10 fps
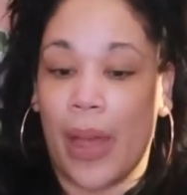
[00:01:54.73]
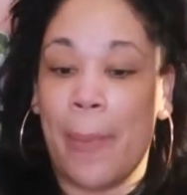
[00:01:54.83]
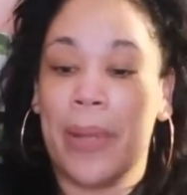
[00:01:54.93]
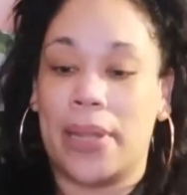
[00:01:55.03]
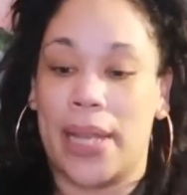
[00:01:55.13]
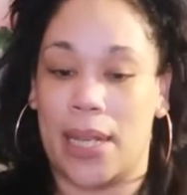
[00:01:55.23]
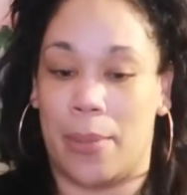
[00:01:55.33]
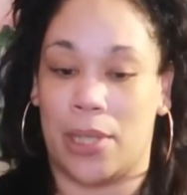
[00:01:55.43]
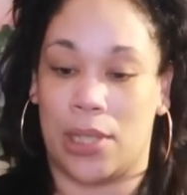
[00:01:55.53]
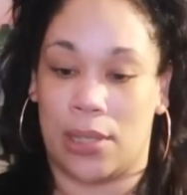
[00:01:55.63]
I've been thinking
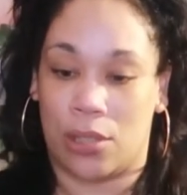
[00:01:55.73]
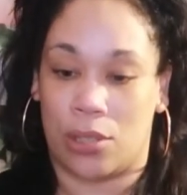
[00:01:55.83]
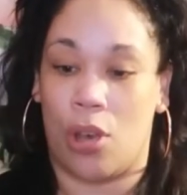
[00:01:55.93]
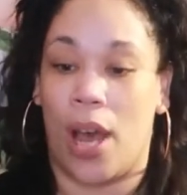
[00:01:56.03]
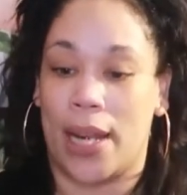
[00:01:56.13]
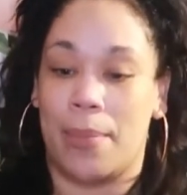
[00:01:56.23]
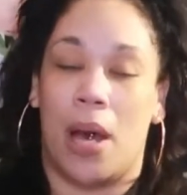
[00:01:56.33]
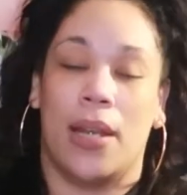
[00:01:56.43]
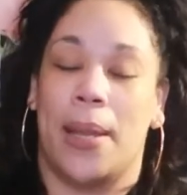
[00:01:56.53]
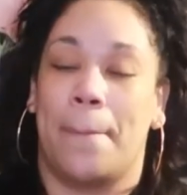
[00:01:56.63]
about talking
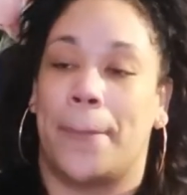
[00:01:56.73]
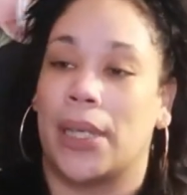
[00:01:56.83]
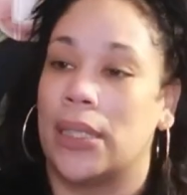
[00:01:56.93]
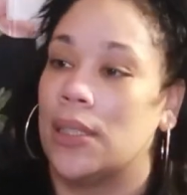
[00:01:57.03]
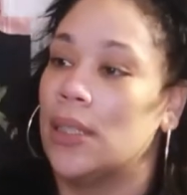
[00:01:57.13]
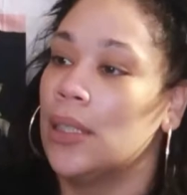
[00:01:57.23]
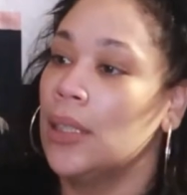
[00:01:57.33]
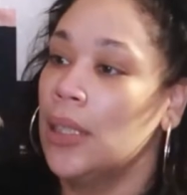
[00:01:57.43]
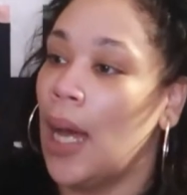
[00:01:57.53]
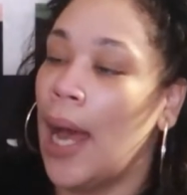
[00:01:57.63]
about it, but
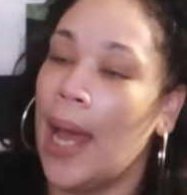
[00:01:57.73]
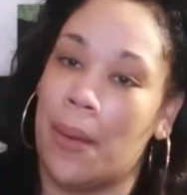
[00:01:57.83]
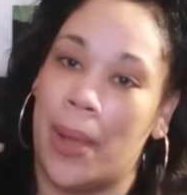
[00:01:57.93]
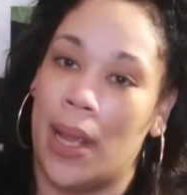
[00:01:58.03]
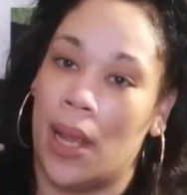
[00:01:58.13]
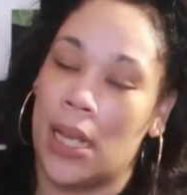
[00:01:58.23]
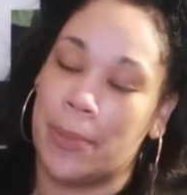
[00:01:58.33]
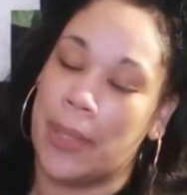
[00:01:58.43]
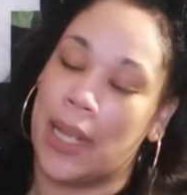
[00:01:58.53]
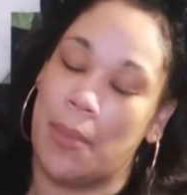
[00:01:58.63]
I had my
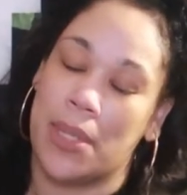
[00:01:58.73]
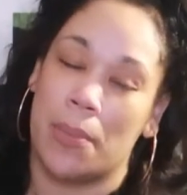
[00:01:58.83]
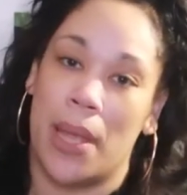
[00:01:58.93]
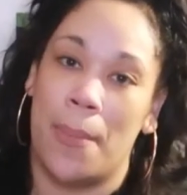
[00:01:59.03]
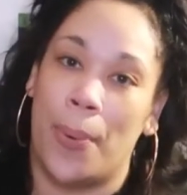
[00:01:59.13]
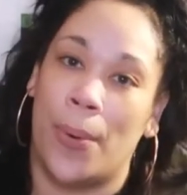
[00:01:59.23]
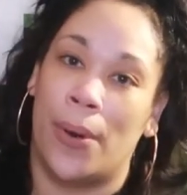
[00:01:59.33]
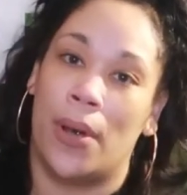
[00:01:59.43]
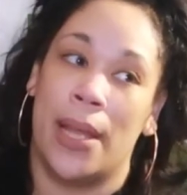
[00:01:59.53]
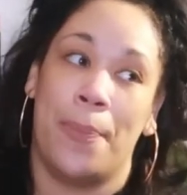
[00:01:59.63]
husband give me some
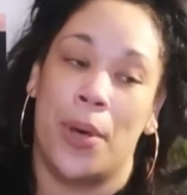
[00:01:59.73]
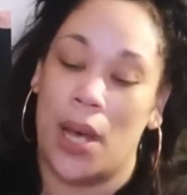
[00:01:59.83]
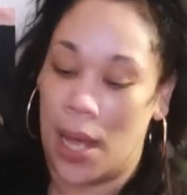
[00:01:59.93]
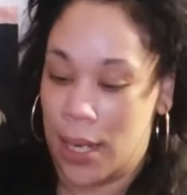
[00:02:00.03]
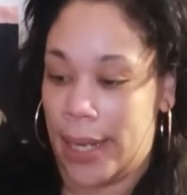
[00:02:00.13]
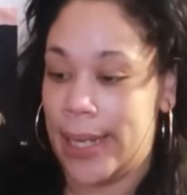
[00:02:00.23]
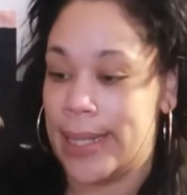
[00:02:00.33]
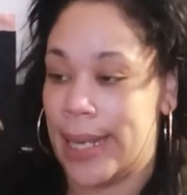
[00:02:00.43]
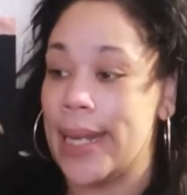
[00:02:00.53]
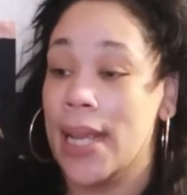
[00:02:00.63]
input, input on it and he
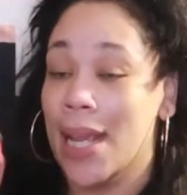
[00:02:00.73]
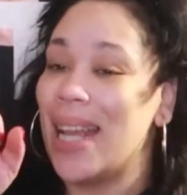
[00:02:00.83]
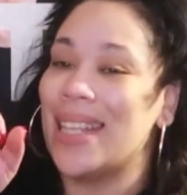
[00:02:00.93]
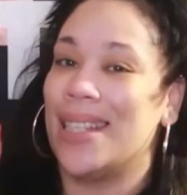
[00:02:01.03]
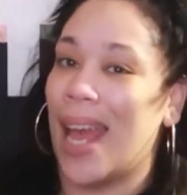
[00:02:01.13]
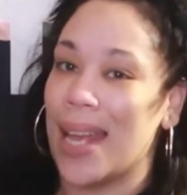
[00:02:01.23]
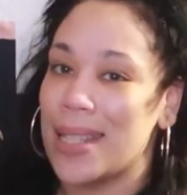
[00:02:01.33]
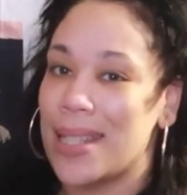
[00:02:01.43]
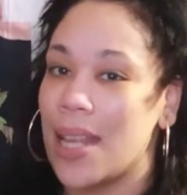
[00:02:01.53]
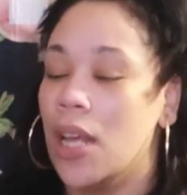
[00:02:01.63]
said yes.
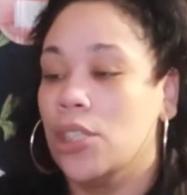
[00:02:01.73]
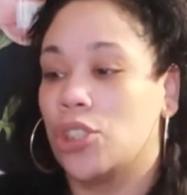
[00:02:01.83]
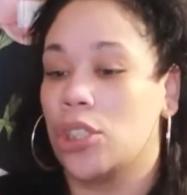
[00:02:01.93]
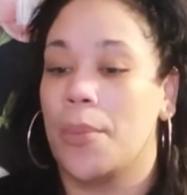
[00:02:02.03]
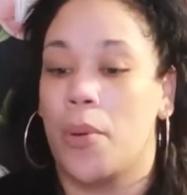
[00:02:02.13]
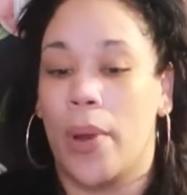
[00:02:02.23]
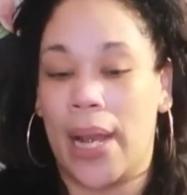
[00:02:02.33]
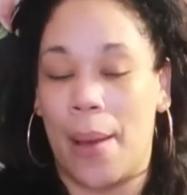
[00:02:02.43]
So number one,